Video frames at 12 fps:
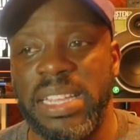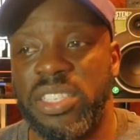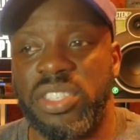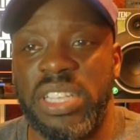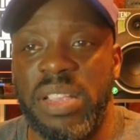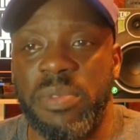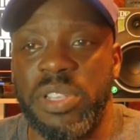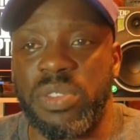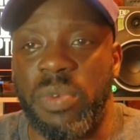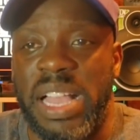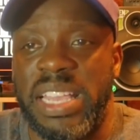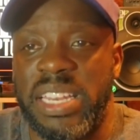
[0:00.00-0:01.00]
It's the same
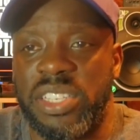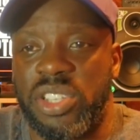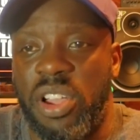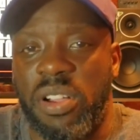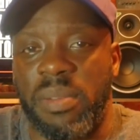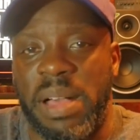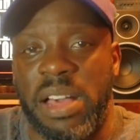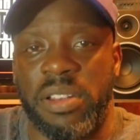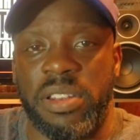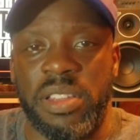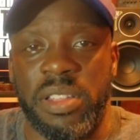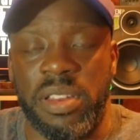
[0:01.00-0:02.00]
reason why he didn't talk
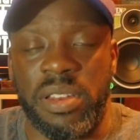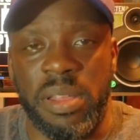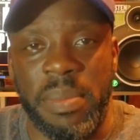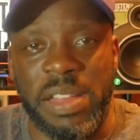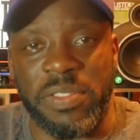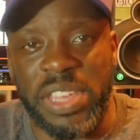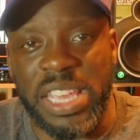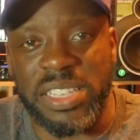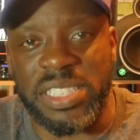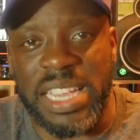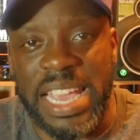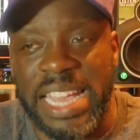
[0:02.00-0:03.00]
about the amount of
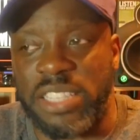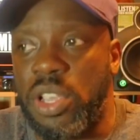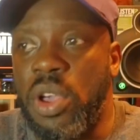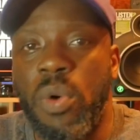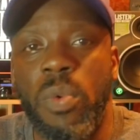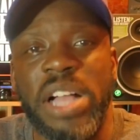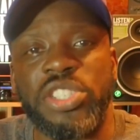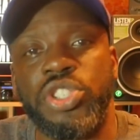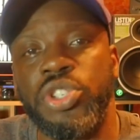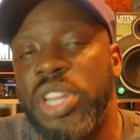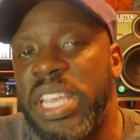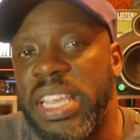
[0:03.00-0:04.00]
kids he has. Why
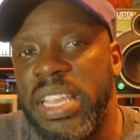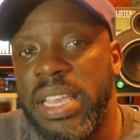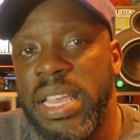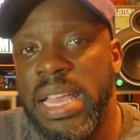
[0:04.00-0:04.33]
should he?